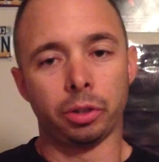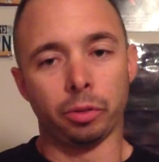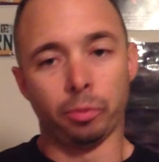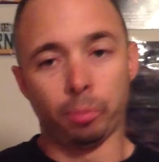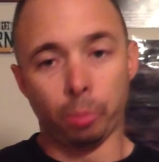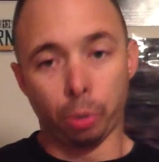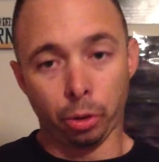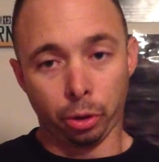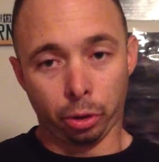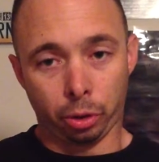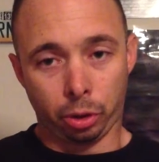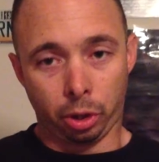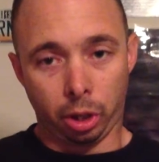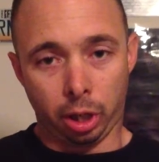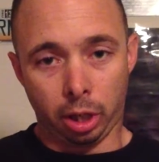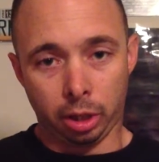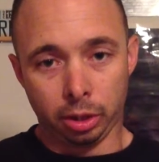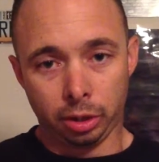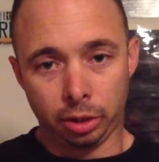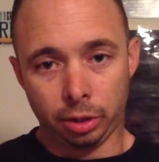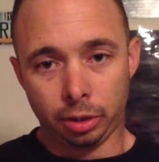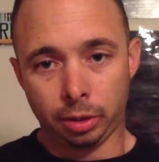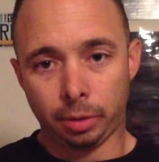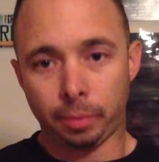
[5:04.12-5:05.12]
of
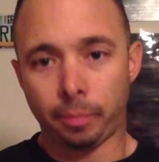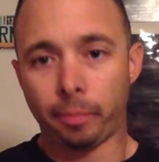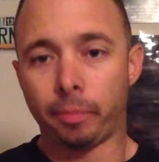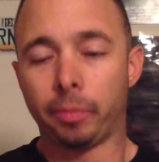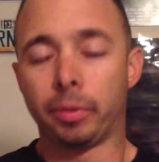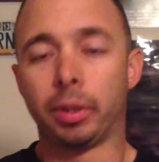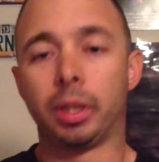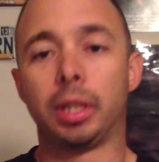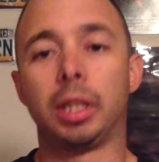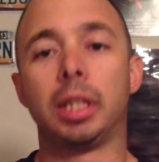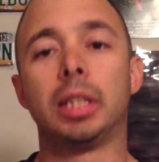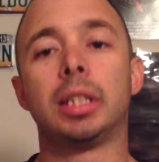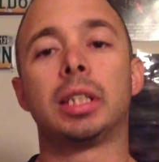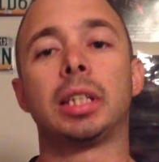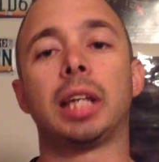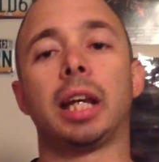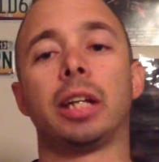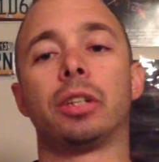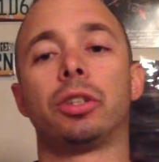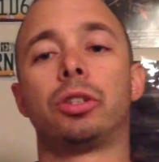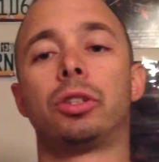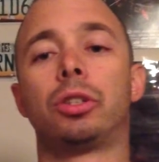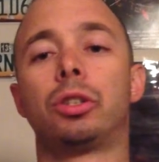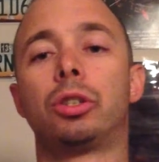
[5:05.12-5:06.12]
motocross. This
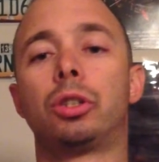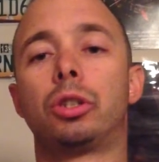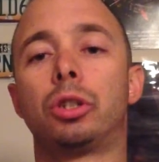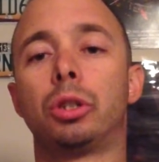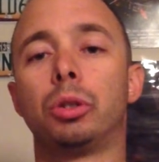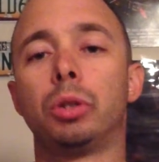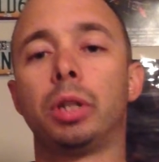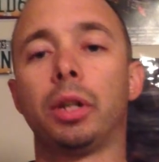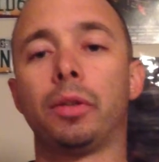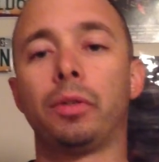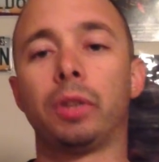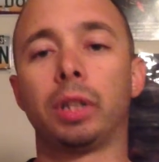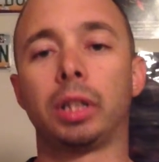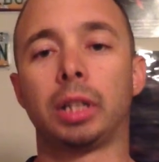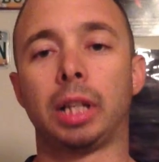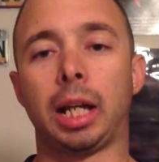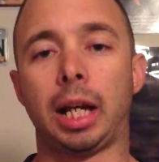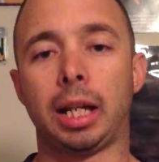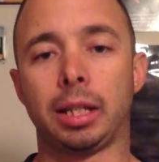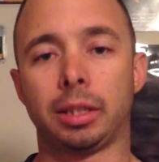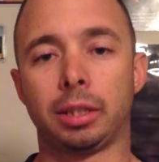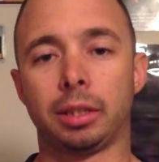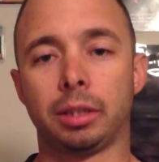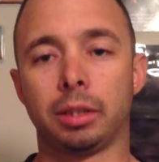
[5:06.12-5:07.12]
has two different
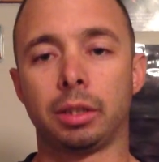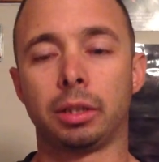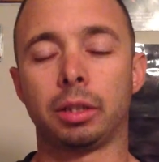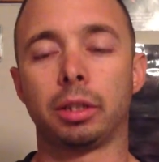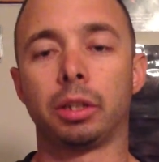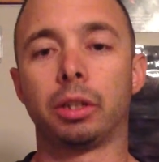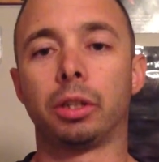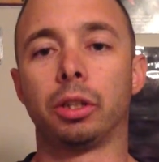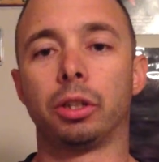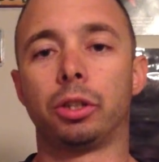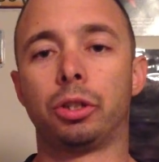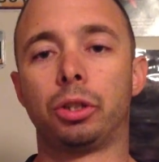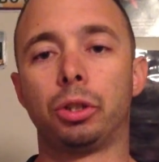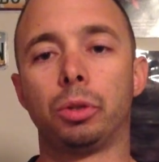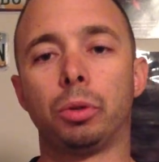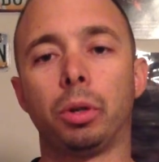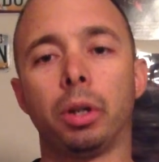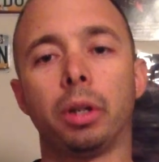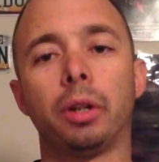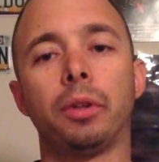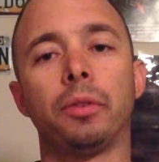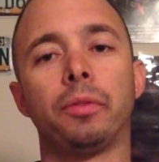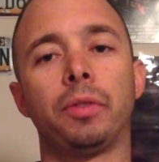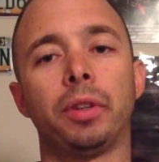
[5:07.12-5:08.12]
classes, the
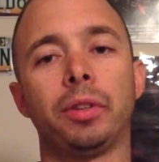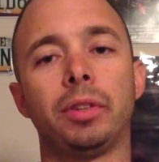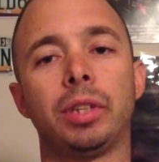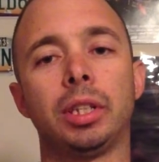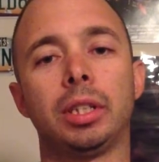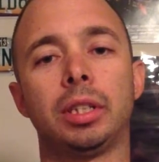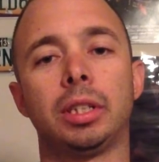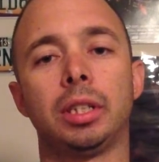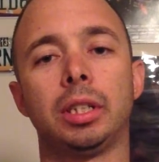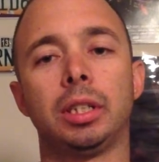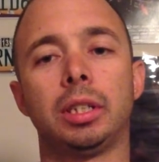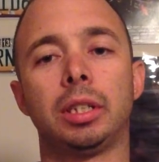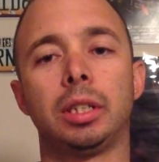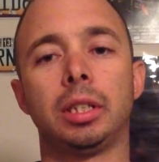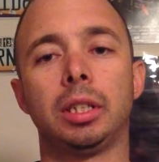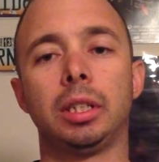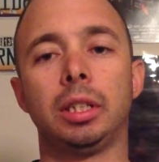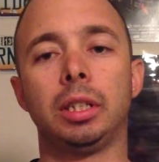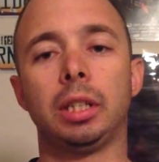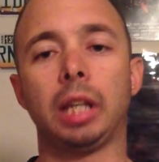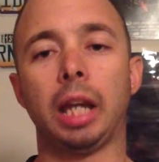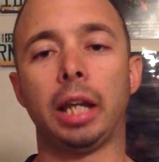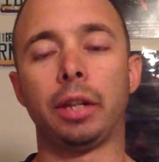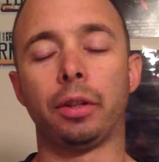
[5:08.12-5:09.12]

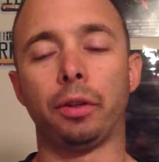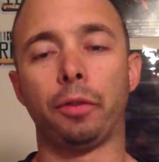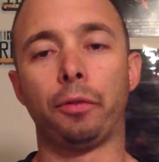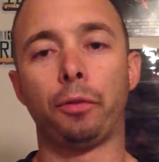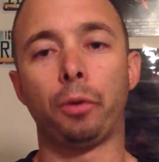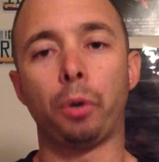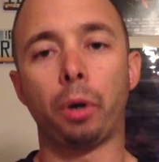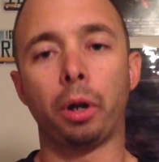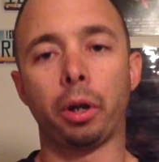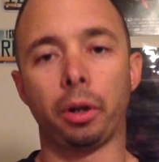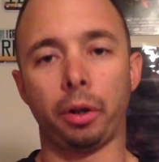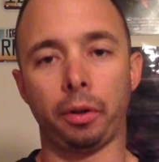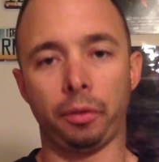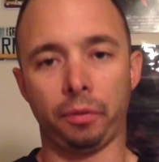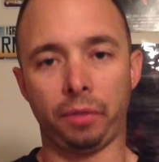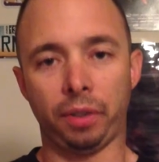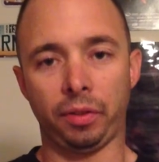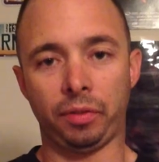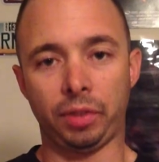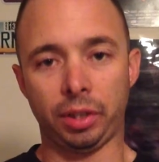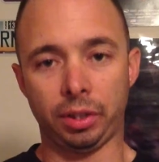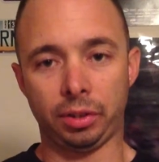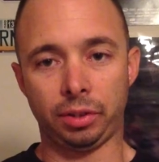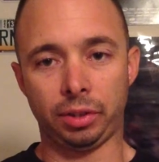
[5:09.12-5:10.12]
250cc and the
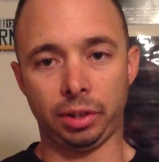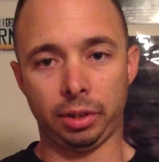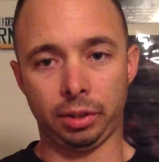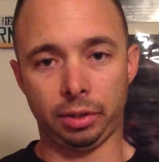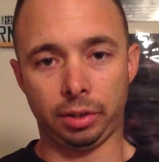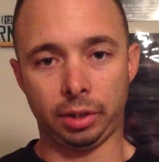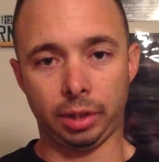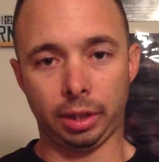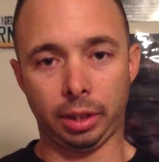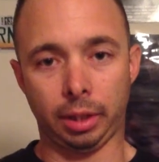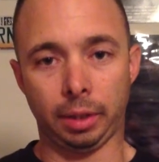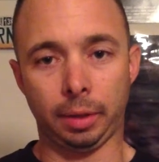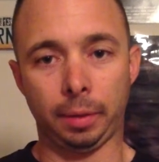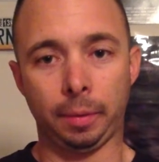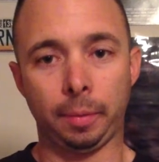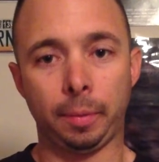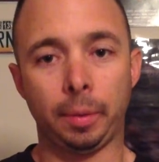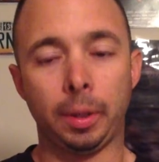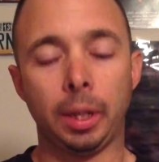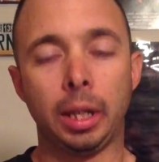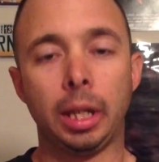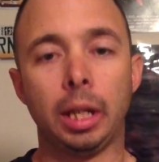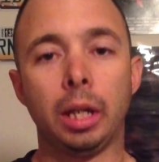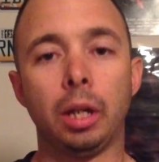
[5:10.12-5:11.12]
450cc.
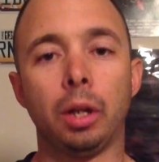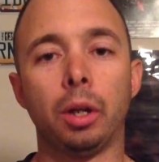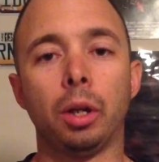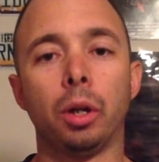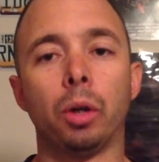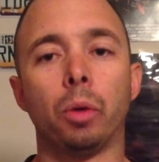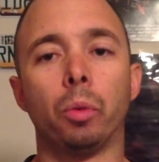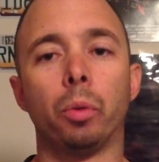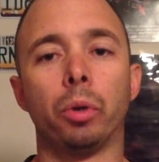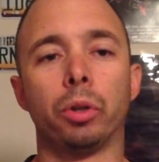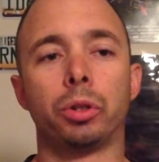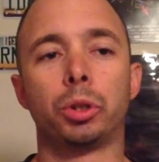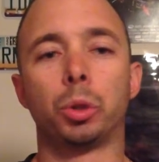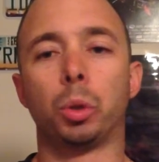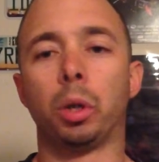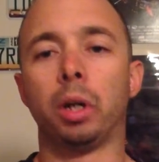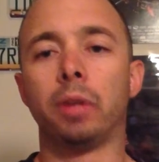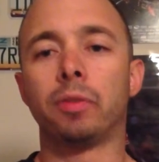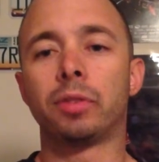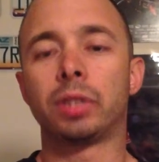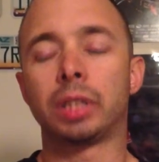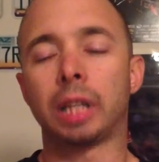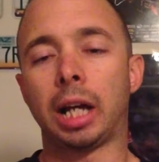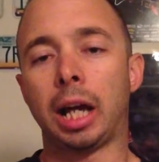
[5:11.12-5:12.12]
With
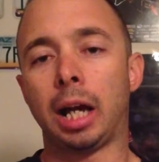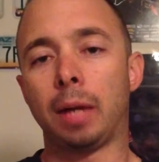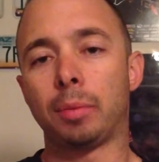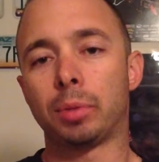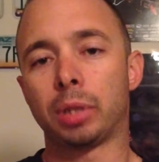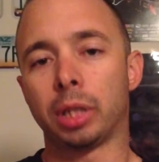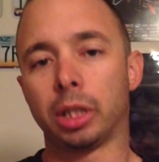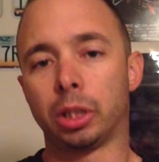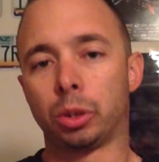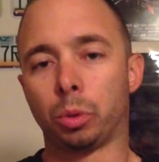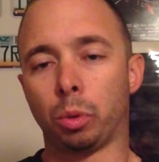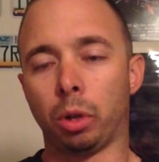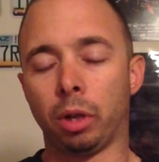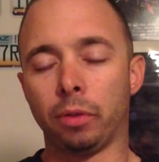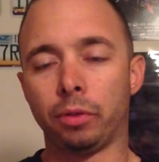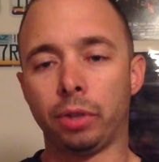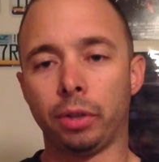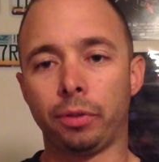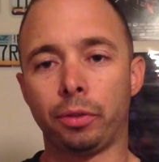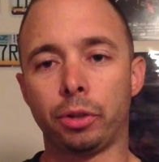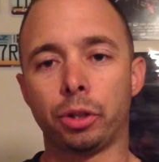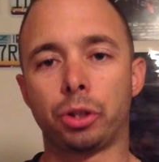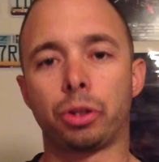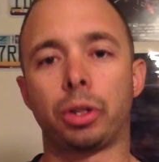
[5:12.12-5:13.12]
12 stops at 12
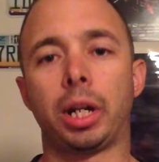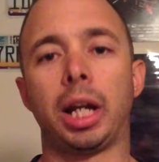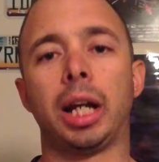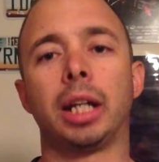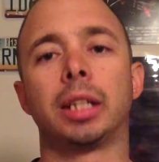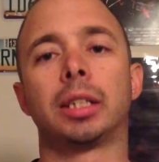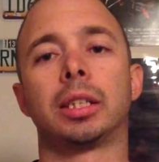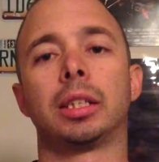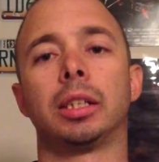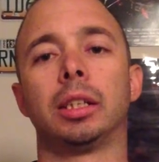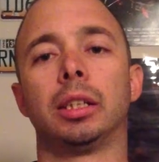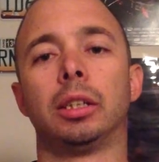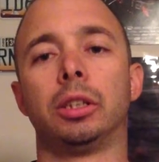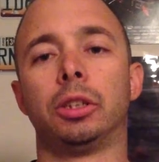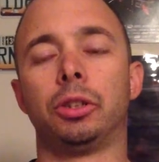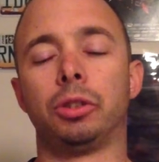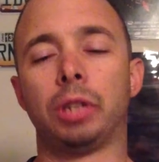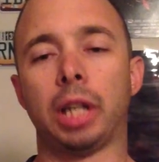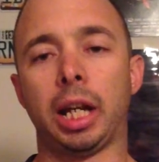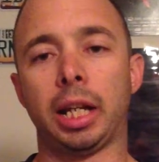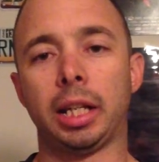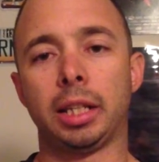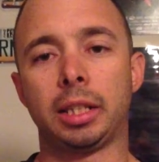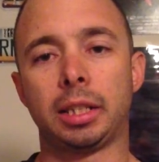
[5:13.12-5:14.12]
different tracks in the
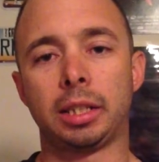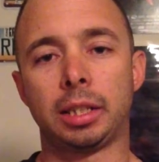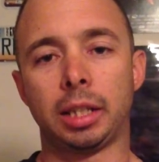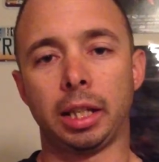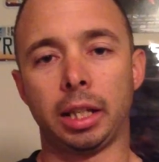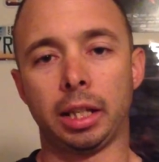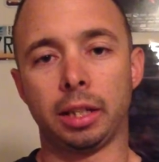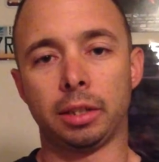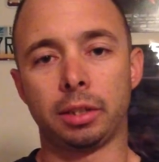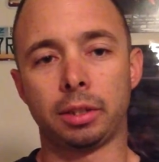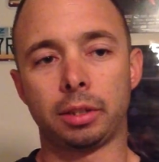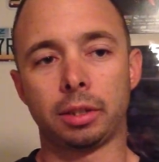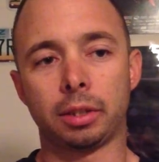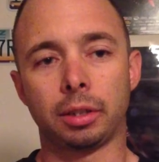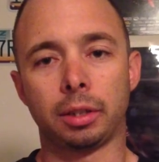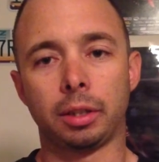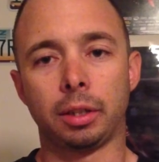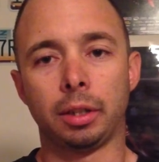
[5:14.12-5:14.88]
United States,